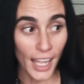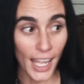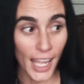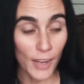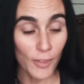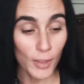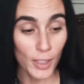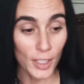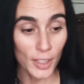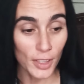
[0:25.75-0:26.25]

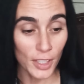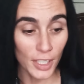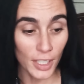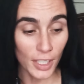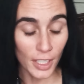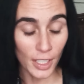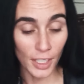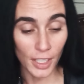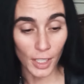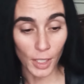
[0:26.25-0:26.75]

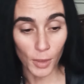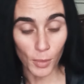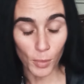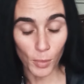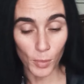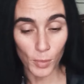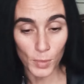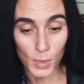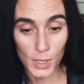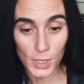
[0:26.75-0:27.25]
everything
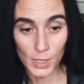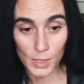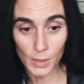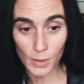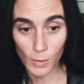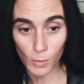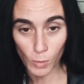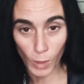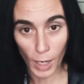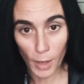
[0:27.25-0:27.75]
comes
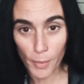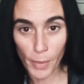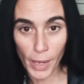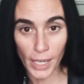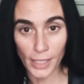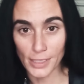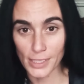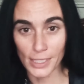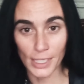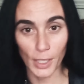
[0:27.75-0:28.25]
right
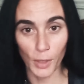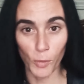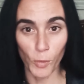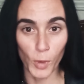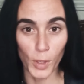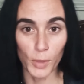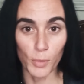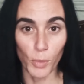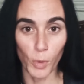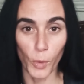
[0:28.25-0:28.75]
back to like
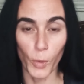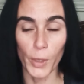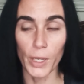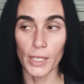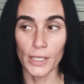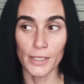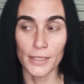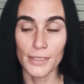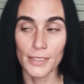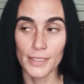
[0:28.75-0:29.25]
one
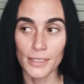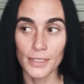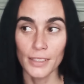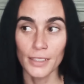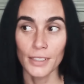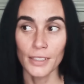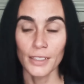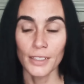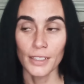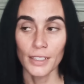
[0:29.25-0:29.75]
point is
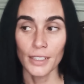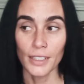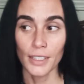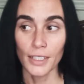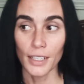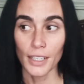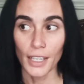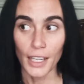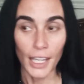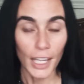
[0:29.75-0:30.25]

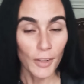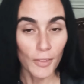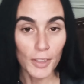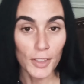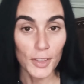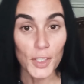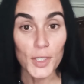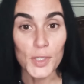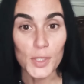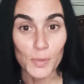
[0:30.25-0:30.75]

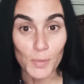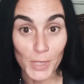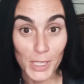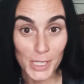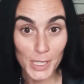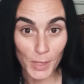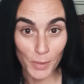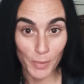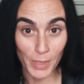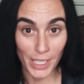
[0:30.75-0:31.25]
everything's
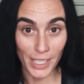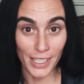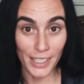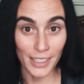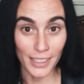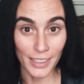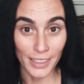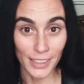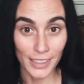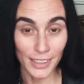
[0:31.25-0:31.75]
meant to
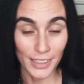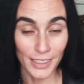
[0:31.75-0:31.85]
be.